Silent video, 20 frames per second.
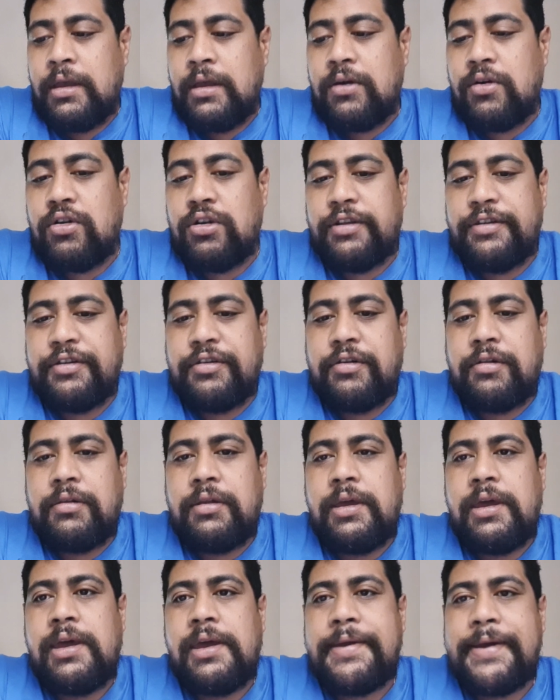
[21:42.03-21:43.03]
all in
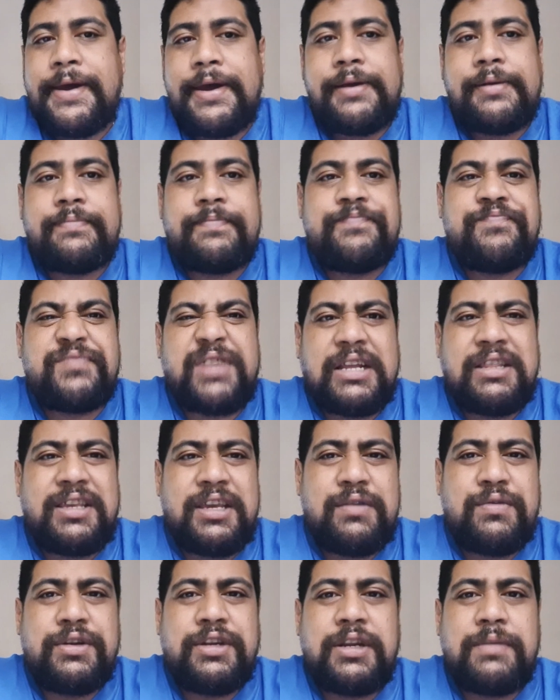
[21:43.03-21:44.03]
all, I
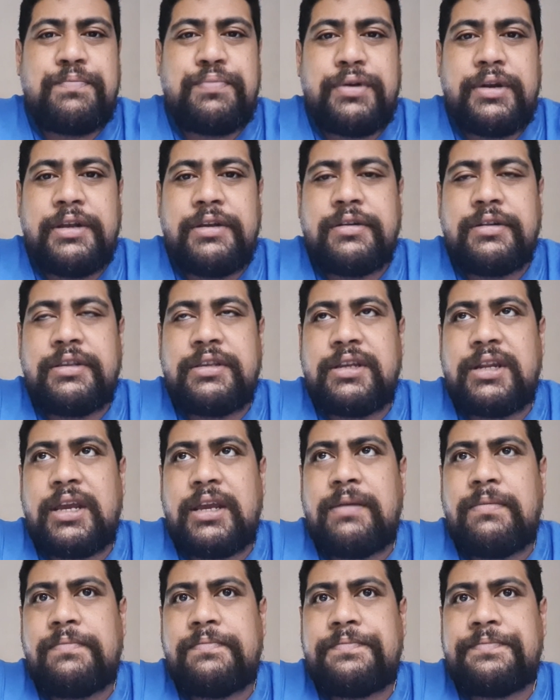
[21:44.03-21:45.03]
think we did pretty good
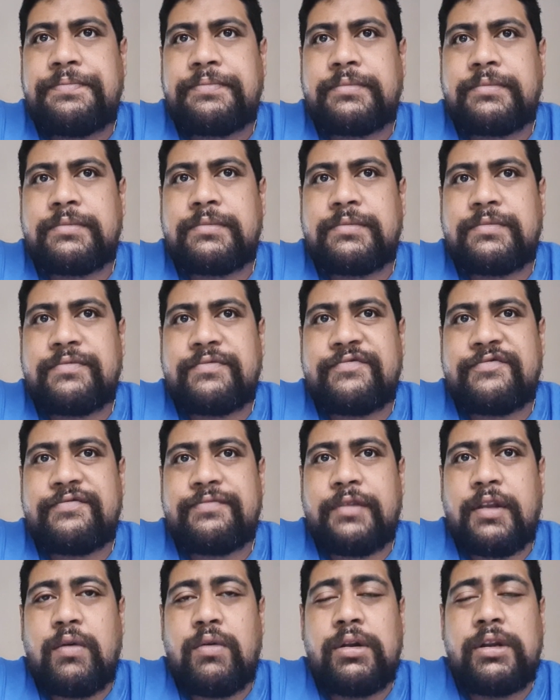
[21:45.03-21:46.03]
today.
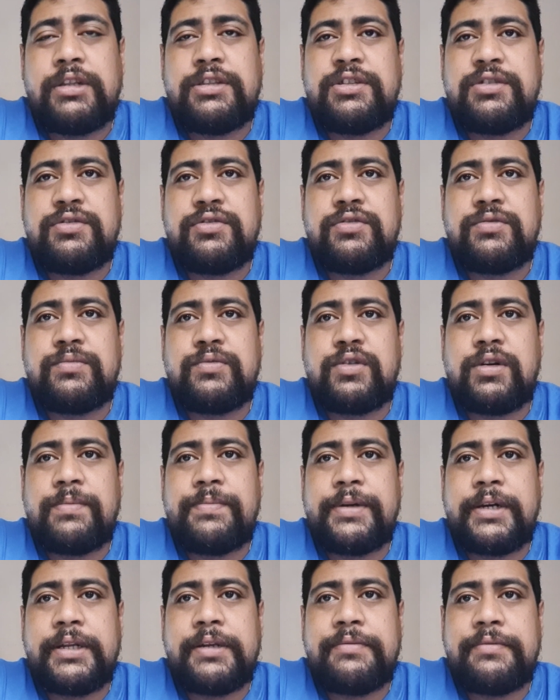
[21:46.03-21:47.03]
Wanted to do more,
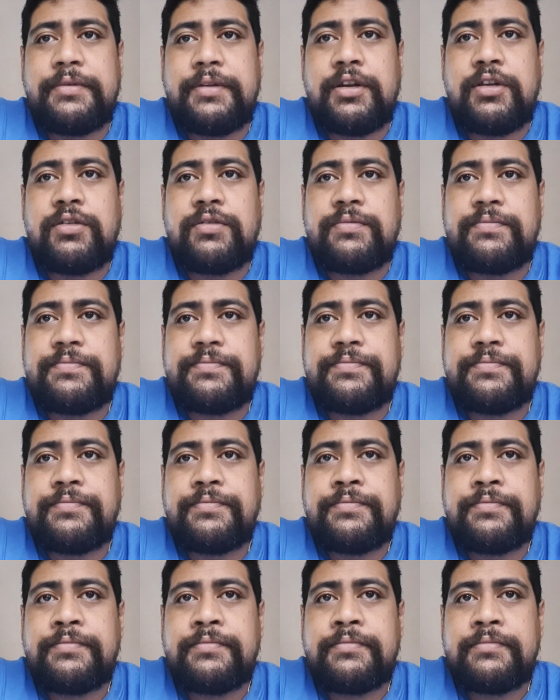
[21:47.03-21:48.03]
but
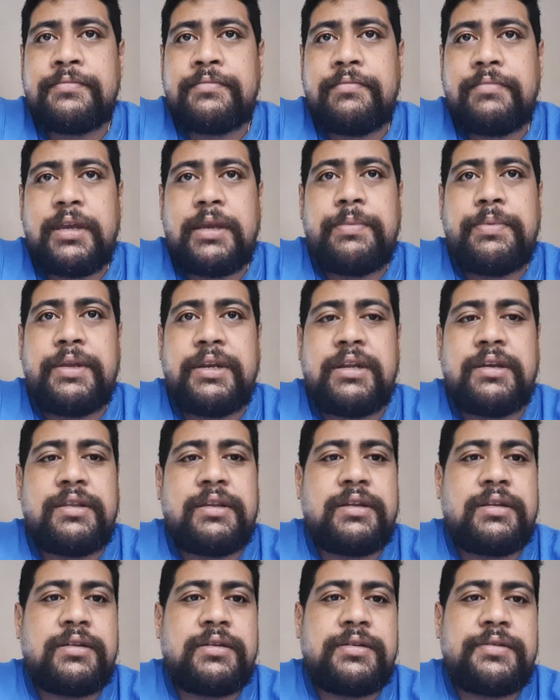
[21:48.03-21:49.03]
maybe
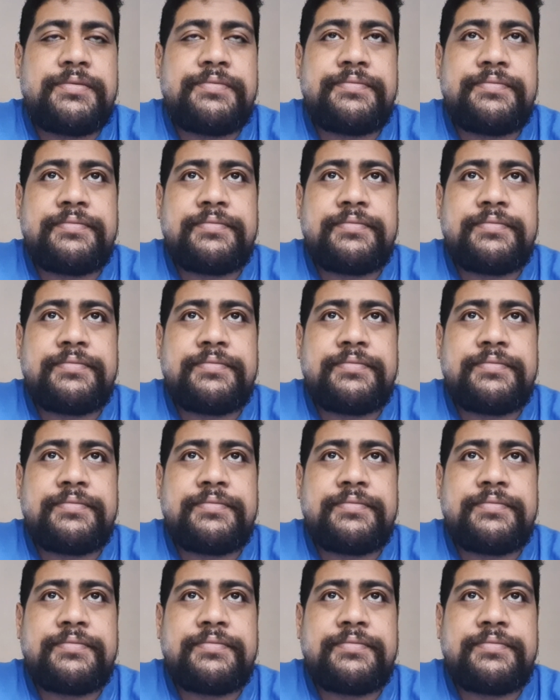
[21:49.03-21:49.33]
another.